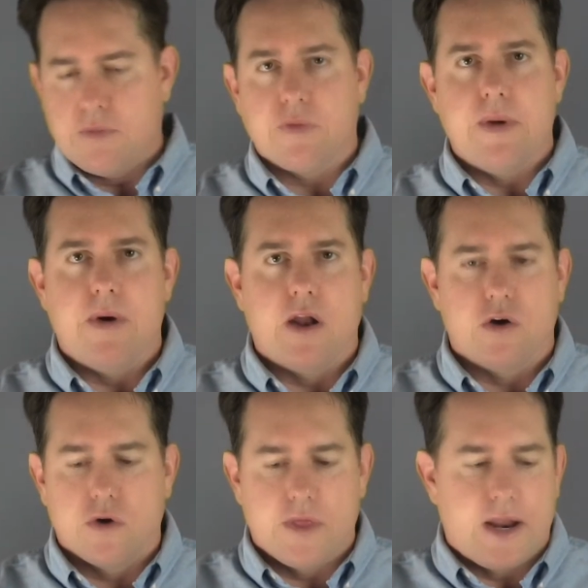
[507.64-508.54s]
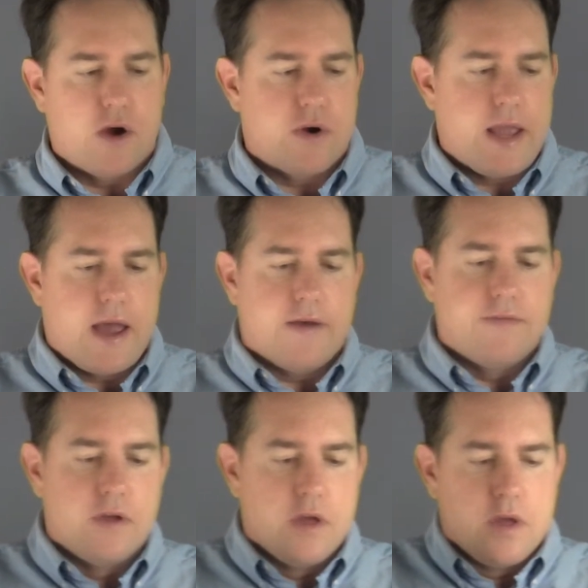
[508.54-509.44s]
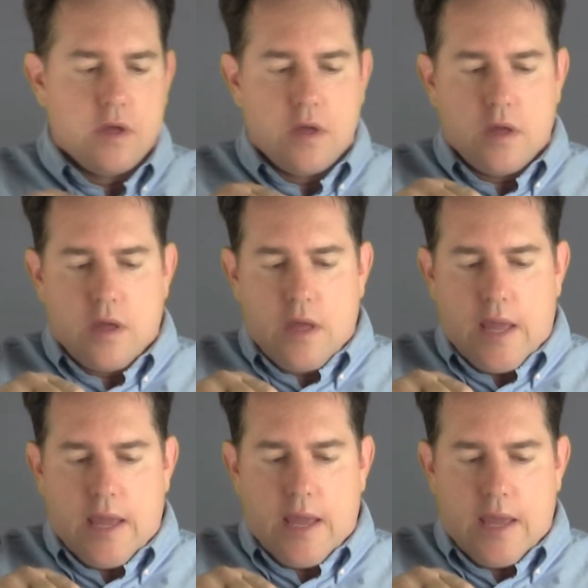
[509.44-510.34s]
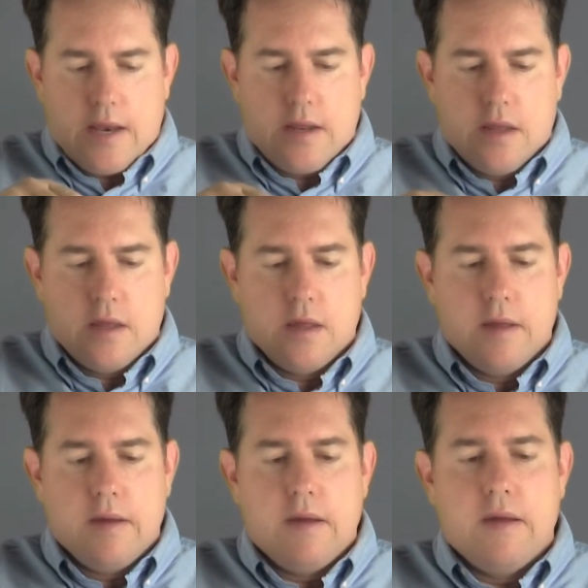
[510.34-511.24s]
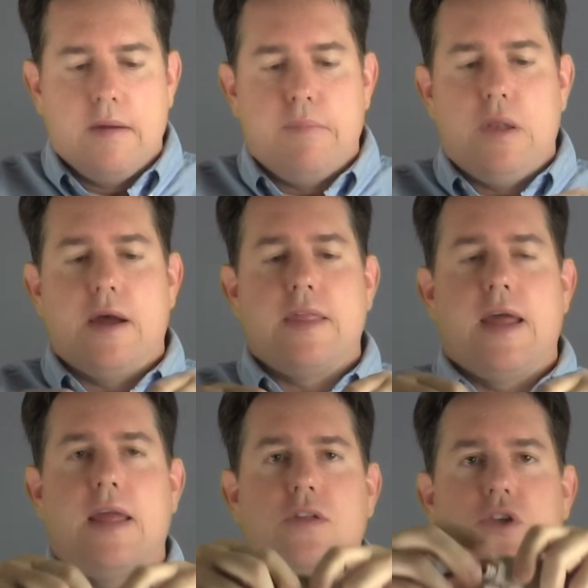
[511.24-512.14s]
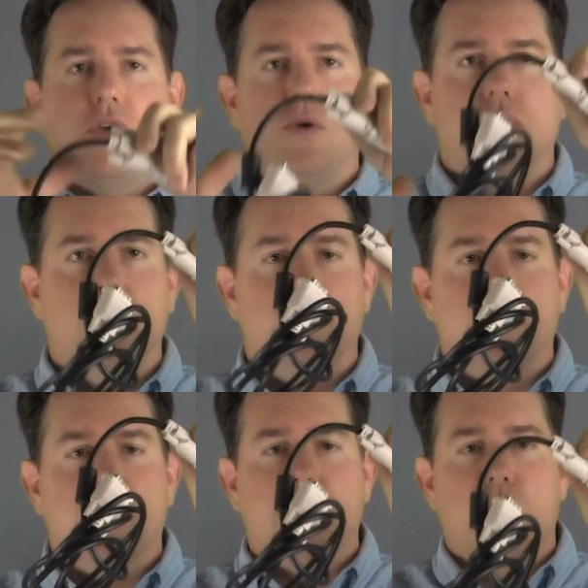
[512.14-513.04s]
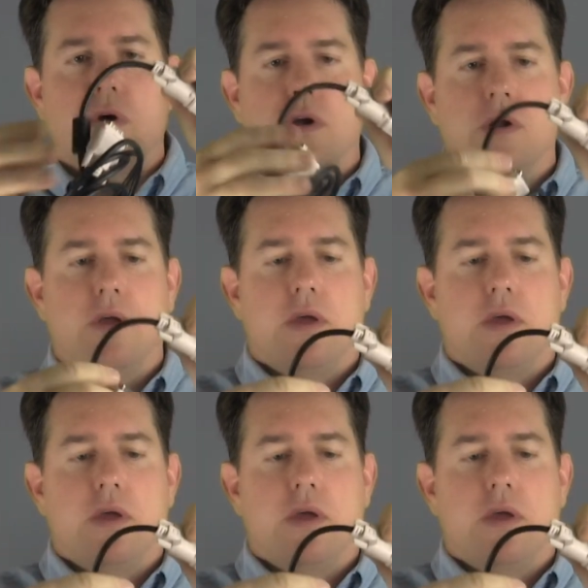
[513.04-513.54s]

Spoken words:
with my monitor that I already have and plug that into this port,